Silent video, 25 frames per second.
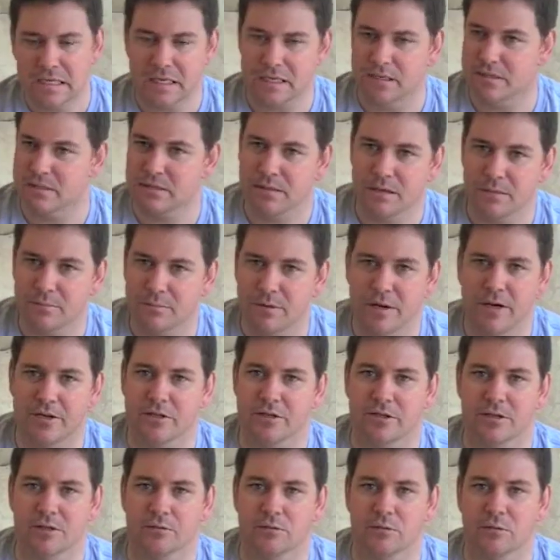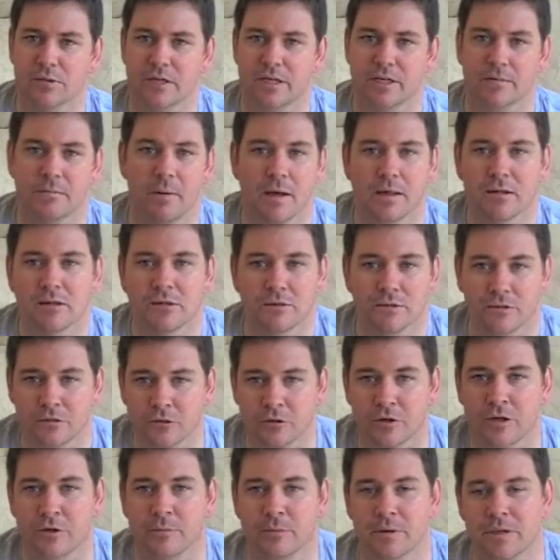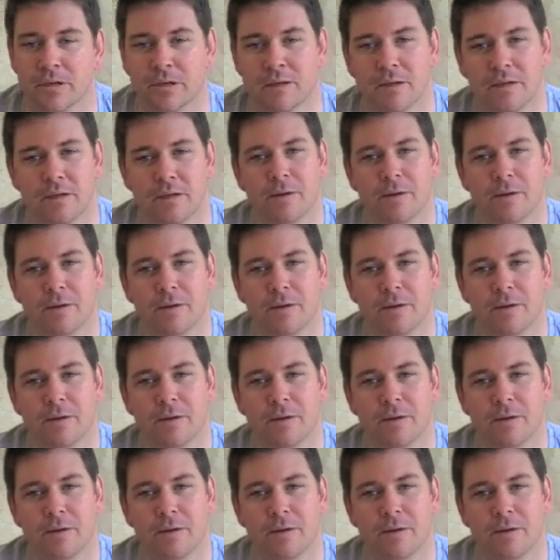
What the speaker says: and some patients will need months of treatment.